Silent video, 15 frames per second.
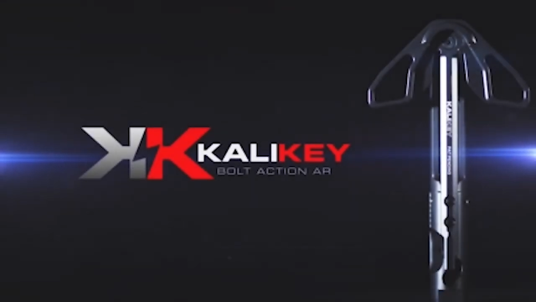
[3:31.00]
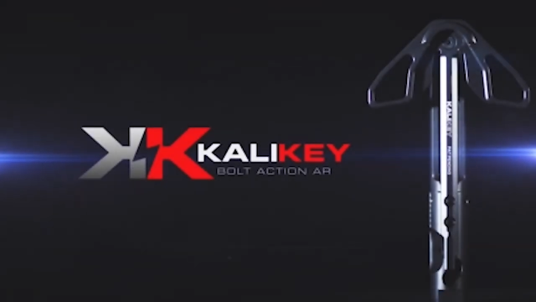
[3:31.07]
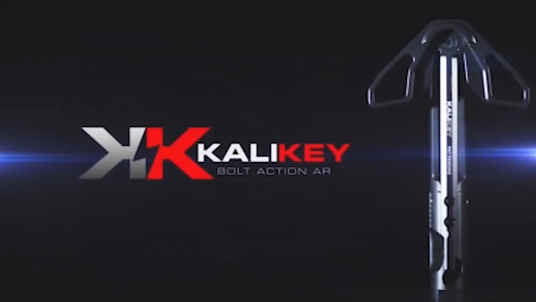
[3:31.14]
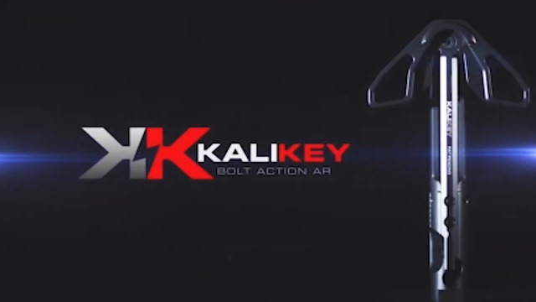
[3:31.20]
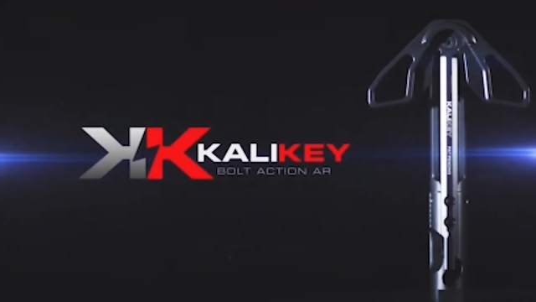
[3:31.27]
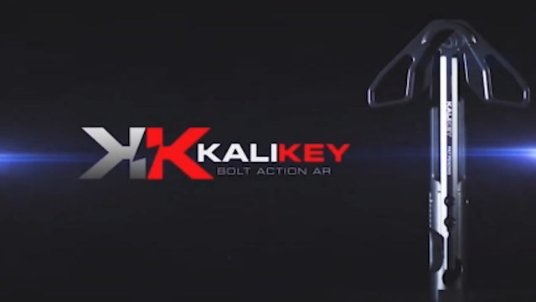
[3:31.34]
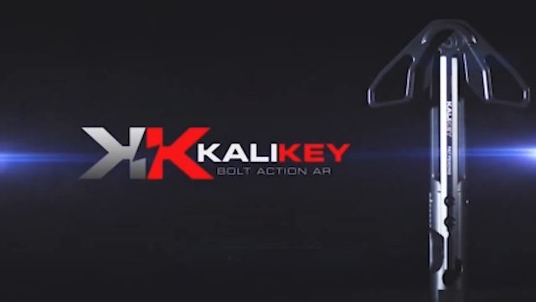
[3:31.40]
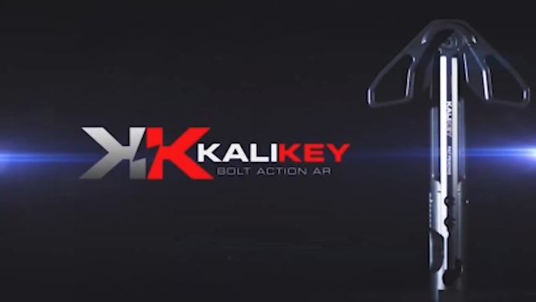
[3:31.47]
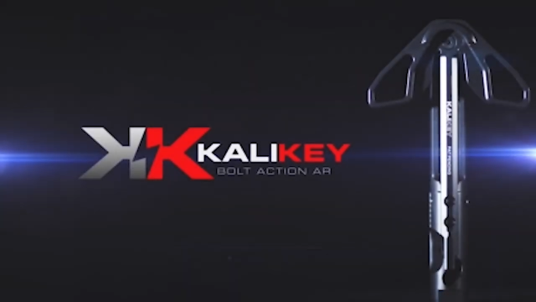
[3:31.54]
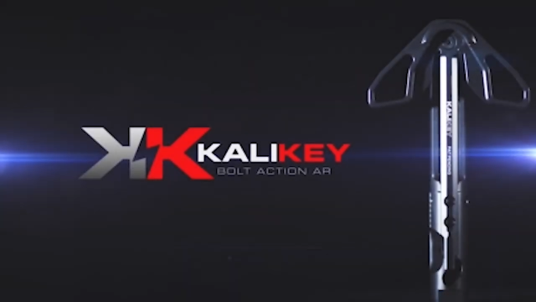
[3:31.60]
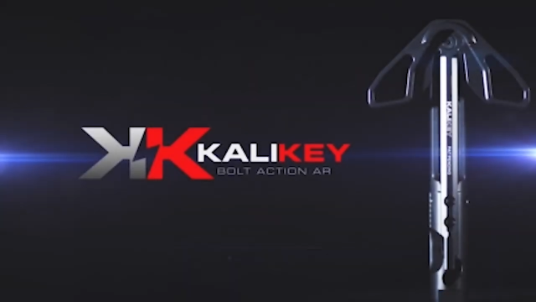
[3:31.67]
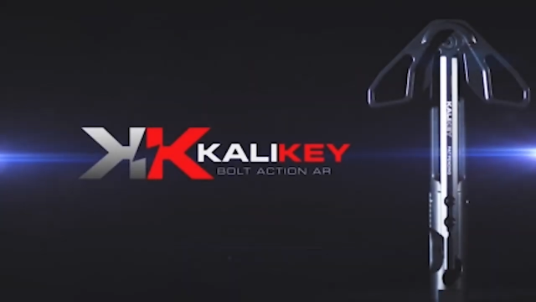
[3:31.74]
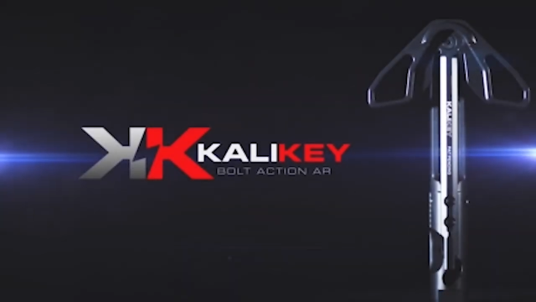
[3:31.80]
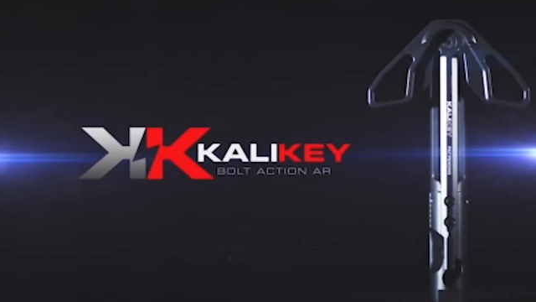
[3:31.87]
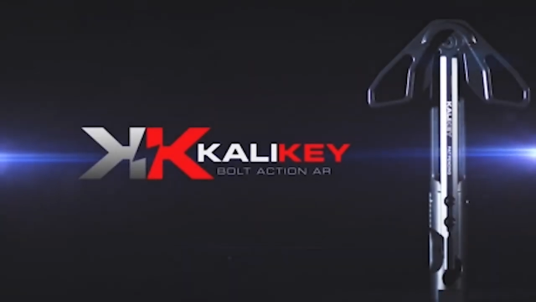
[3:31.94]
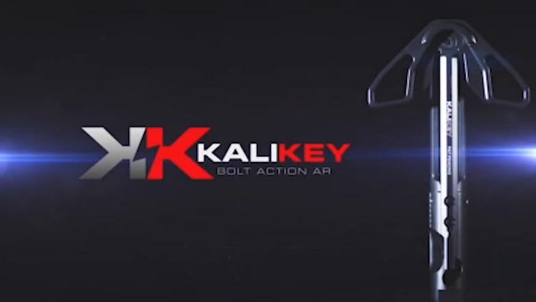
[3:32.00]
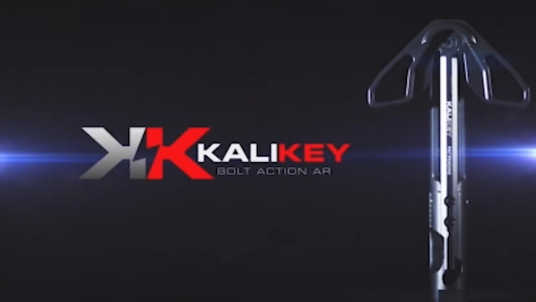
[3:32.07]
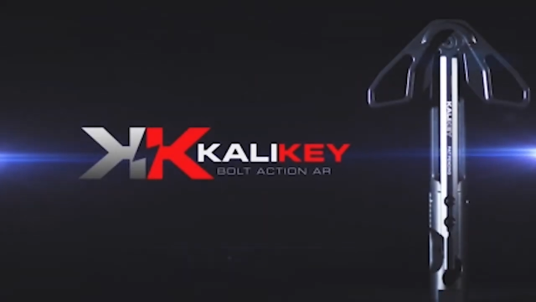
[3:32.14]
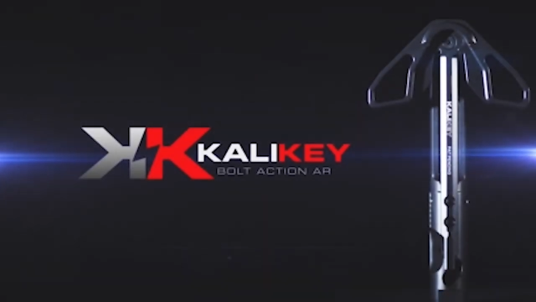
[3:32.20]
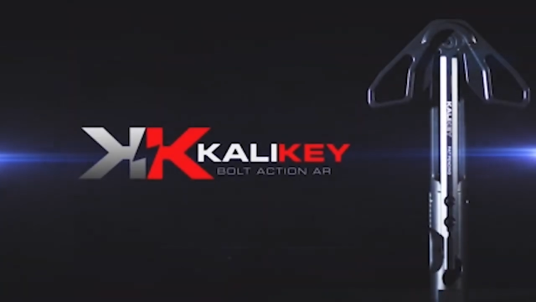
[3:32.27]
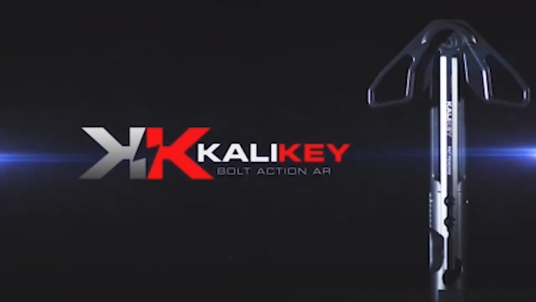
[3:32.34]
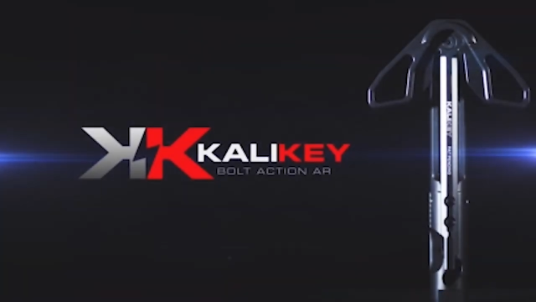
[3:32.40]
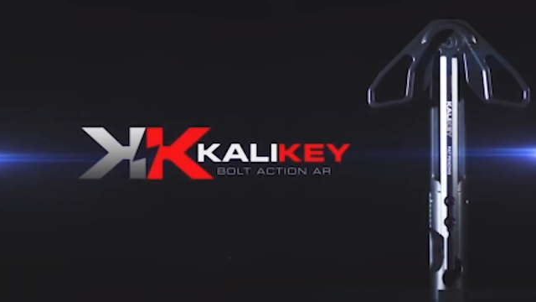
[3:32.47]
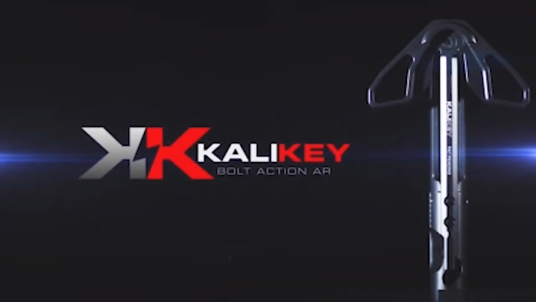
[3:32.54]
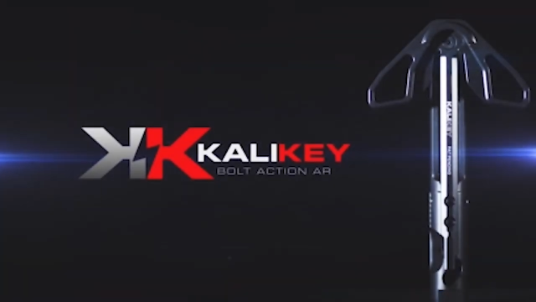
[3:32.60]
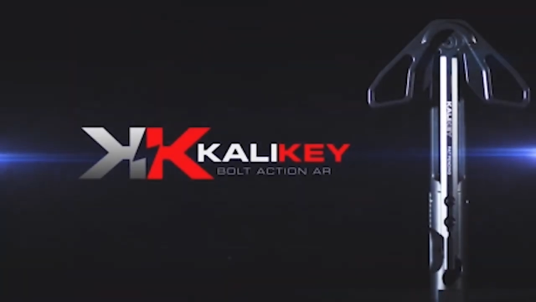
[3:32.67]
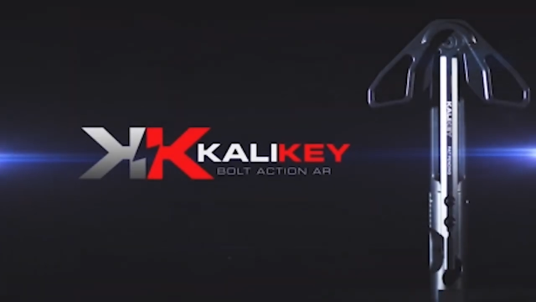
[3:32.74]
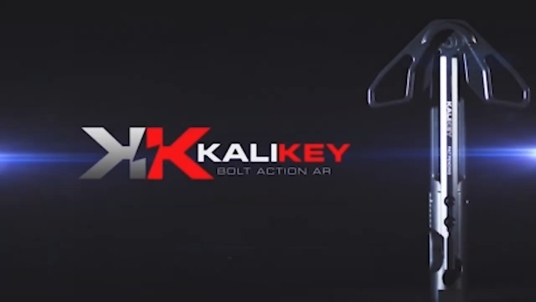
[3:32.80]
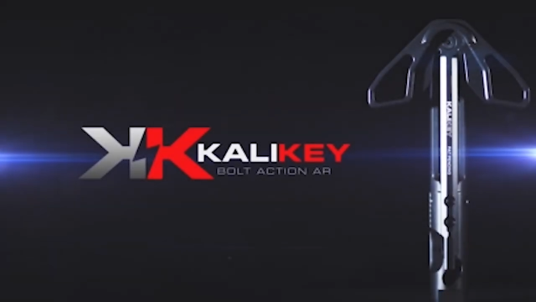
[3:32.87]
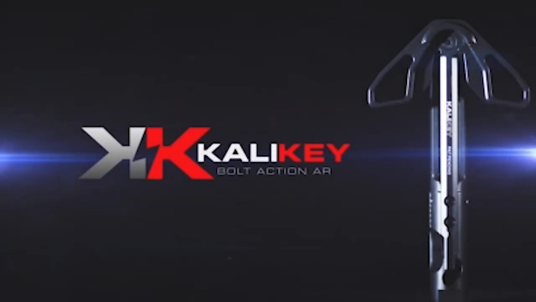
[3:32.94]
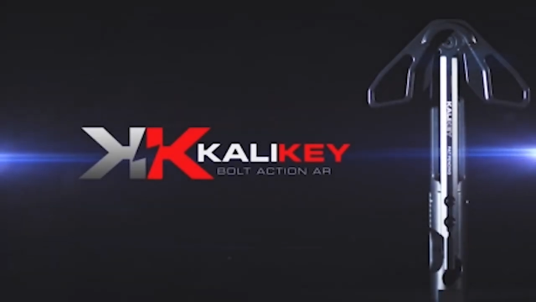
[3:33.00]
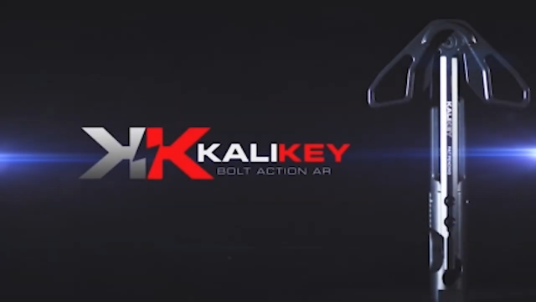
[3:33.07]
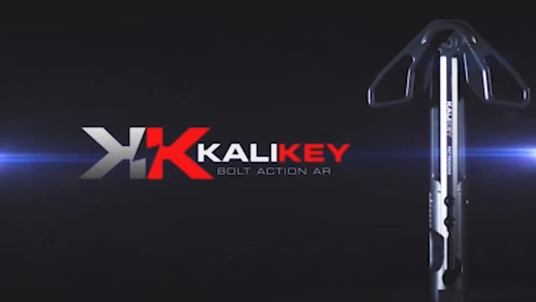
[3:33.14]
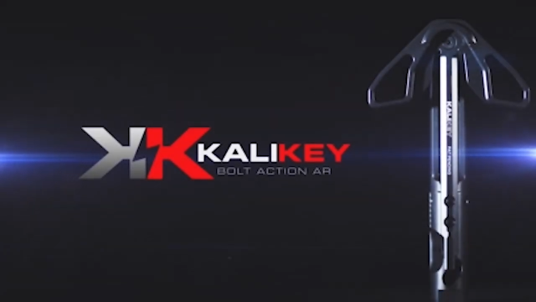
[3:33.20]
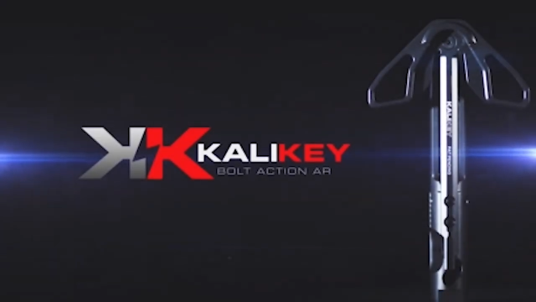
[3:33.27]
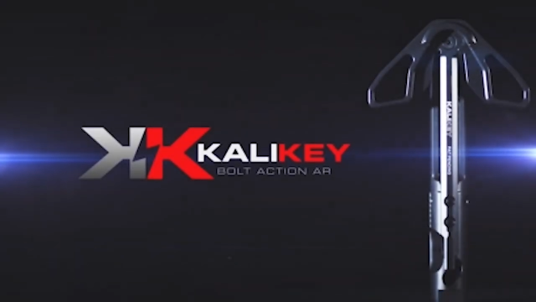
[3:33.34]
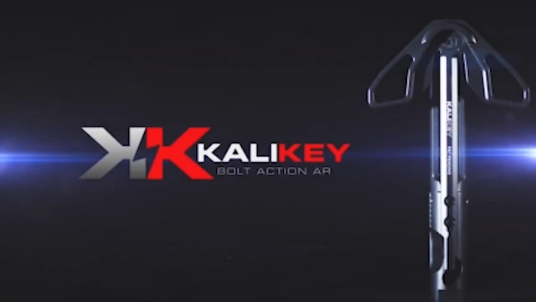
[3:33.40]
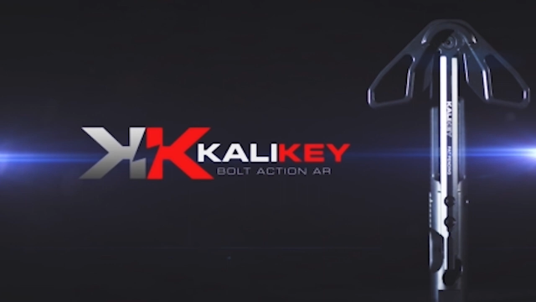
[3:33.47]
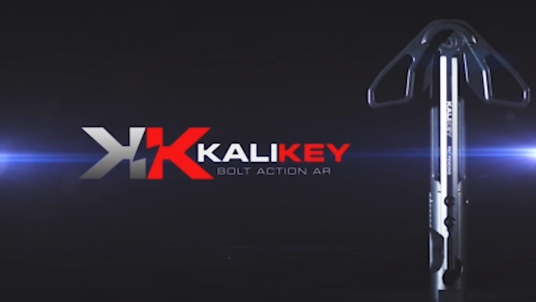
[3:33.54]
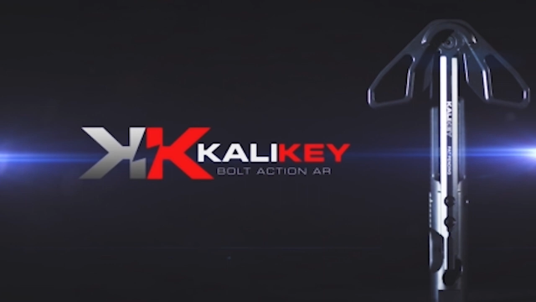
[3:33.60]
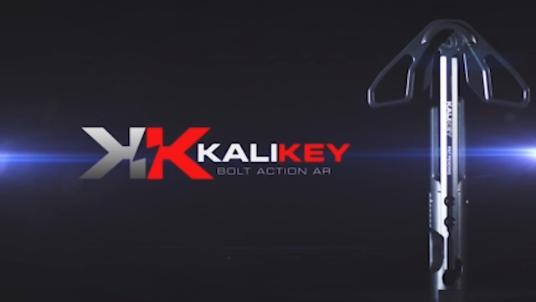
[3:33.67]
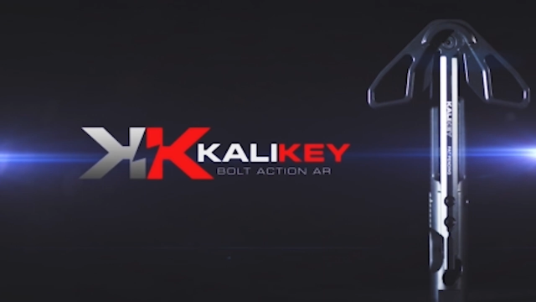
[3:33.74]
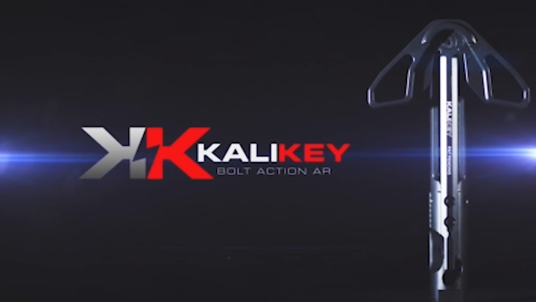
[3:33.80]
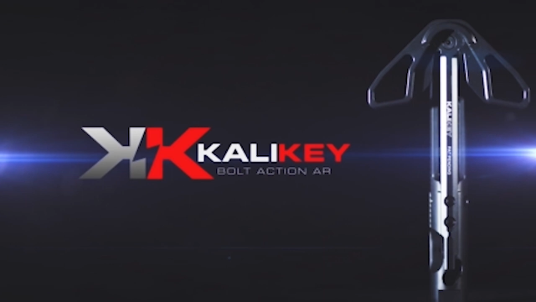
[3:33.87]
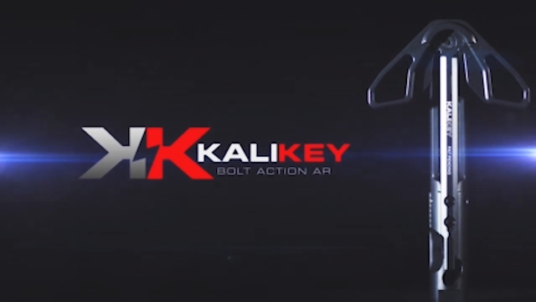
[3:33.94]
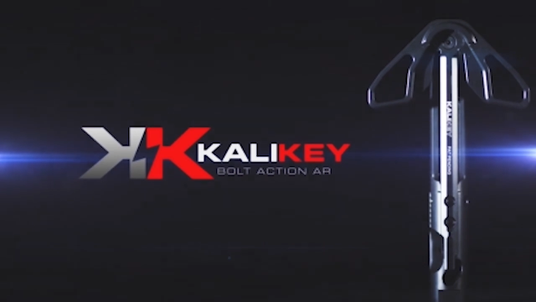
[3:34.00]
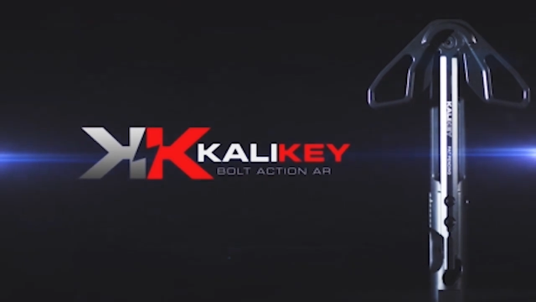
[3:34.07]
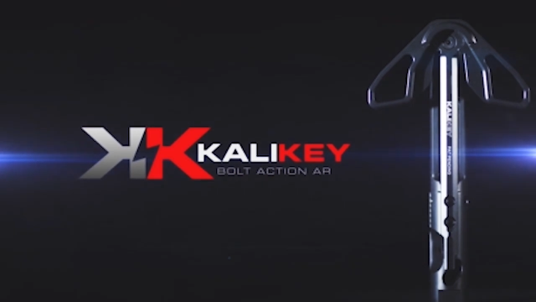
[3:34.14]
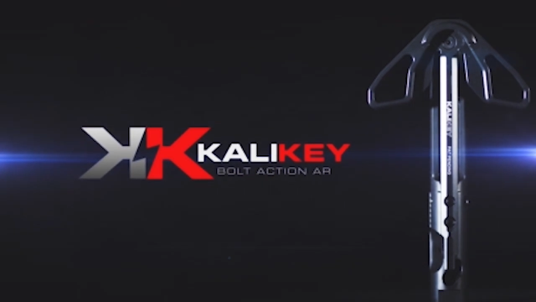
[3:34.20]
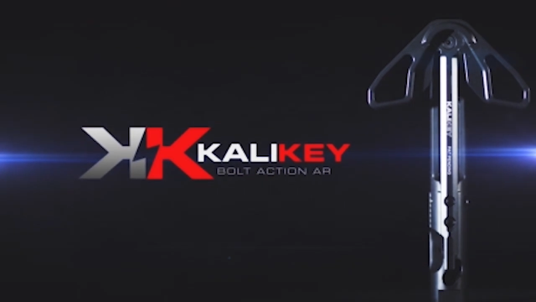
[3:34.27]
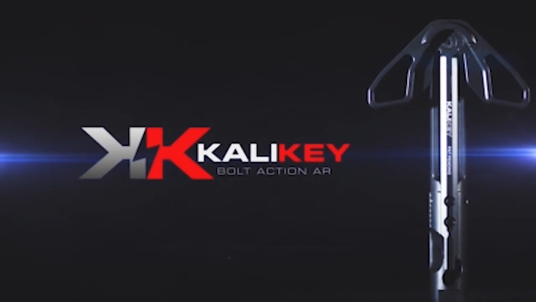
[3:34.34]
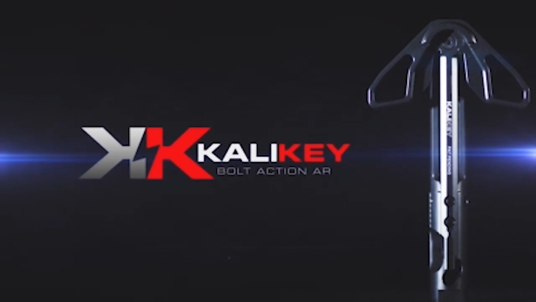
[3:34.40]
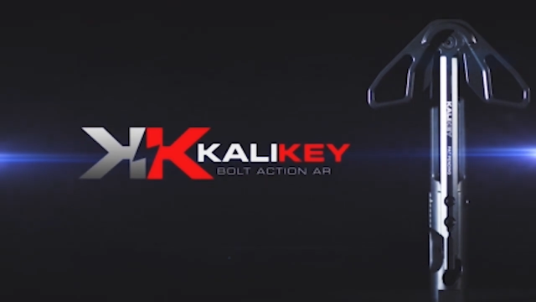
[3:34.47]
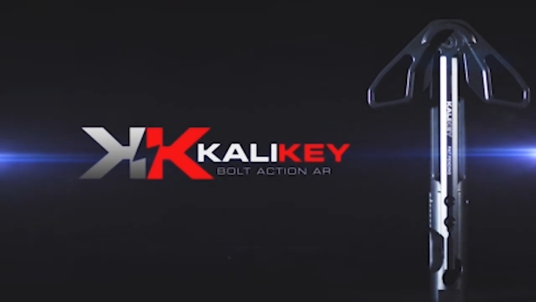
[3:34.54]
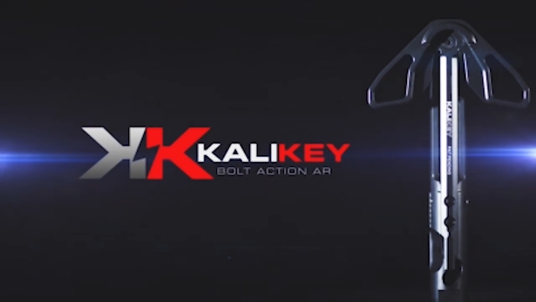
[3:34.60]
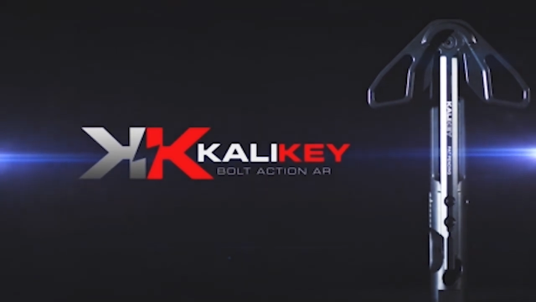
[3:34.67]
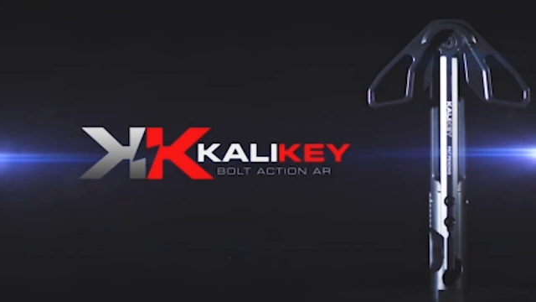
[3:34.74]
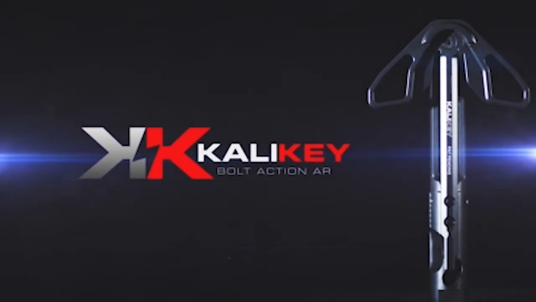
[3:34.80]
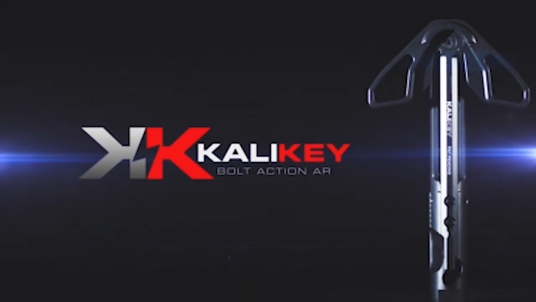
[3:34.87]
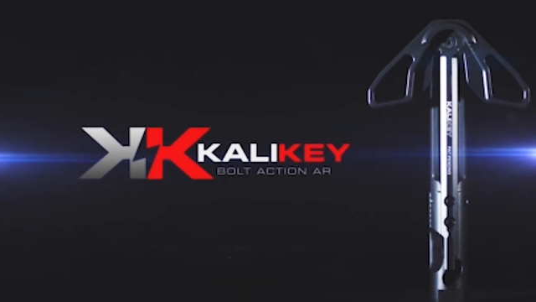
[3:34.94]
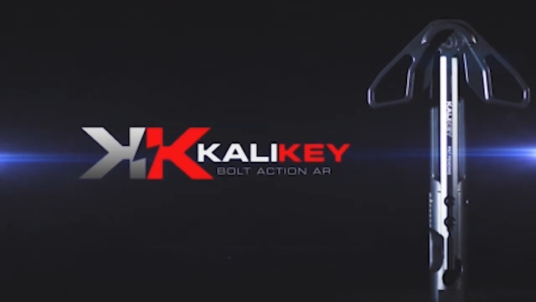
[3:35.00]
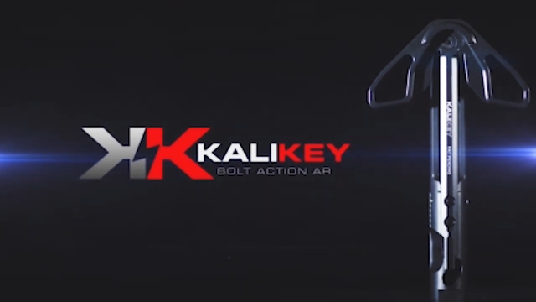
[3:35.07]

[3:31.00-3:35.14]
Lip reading: (no speaker visible)